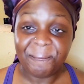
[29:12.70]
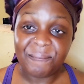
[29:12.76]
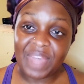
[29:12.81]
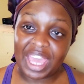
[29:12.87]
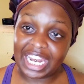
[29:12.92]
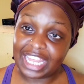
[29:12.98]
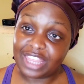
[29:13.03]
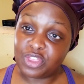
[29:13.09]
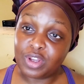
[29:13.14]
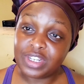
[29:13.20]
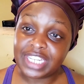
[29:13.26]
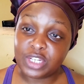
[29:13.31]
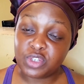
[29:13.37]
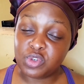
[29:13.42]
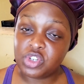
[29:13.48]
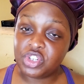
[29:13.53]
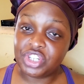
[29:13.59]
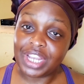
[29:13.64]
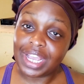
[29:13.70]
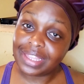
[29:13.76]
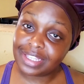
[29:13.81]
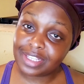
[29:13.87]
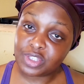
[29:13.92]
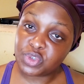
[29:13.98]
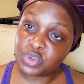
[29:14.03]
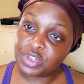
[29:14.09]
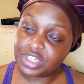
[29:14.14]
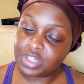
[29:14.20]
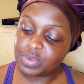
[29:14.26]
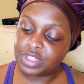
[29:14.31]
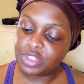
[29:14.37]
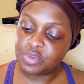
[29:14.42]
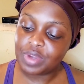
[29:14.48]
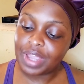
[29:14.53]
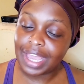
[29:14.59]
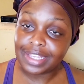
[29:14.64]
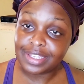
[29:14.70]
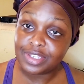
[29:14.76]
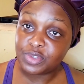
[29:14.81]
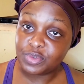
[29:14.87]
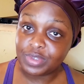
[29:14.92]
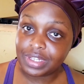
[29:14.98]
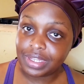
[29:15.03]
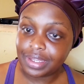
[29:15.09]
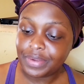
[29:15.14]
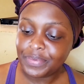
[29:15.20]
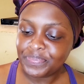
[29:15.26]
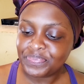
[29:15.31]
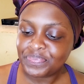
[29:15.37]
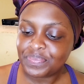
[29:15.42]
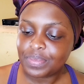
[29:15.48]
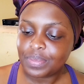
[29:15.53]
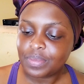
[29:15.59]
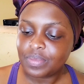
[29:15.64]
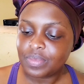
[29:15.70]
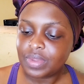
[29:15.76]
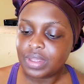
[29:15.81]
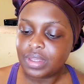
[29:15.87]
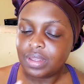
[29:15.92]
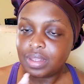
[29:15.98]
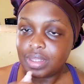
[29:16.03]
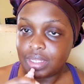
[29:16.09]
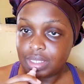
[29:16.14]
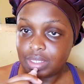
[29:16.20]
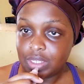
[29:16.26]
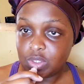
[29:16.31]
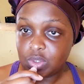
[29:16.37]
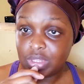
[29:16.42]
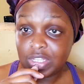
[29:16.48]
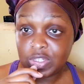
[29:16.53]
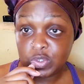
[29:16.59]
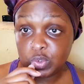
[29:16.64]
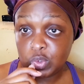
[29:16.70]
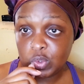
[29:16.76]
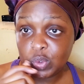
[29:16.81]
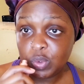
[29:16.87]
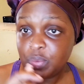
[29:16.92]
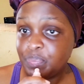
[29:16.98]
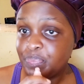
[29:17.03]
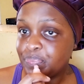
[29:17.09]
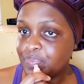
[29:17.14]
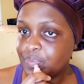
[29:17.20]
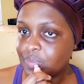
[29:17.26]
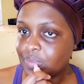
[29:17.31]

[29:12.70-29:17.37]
And I thought I should share this story with you guys today so that you know